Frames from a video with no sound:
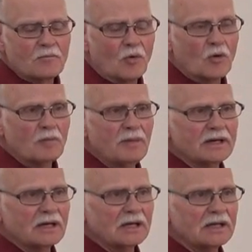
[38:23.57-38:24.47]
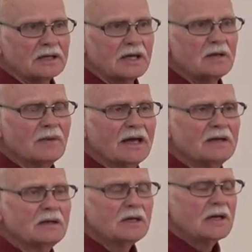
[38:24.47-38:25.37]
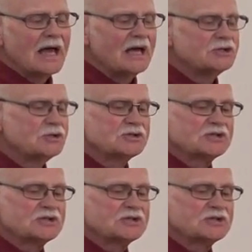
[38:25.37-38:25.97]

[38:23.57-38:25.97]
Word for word: more abundantly. Amen? As you